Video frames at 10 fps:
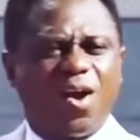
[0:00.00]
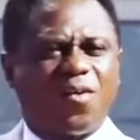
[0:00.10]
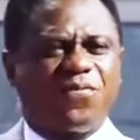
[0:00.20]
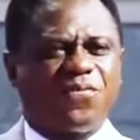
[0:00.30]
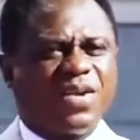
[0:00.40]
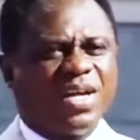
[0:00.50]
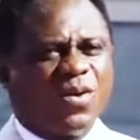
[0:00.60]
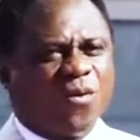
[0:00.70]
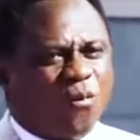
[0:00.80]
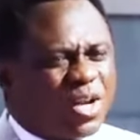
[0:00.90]
of
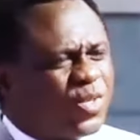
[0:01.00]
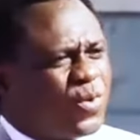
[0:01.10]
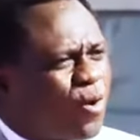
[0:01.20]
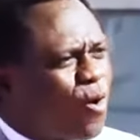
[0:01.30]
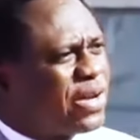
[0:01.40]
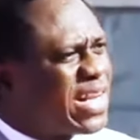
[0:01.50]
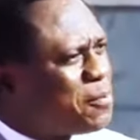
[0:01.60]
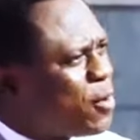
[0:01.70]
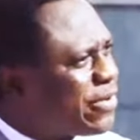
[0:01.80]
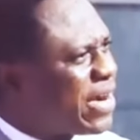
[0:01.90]
what we call
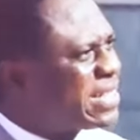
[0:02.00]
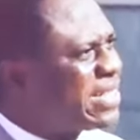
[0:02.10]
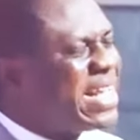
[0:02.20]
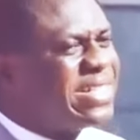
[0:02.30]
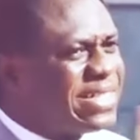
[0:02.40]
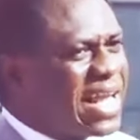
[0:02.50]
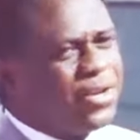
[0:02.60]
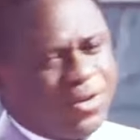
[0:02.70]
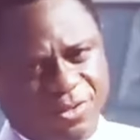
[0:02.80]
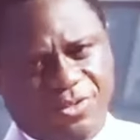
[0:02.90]
democracy is
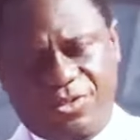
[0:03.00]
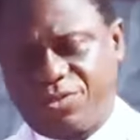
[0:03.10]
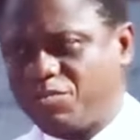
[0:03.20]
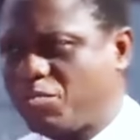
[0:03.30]
dangerous.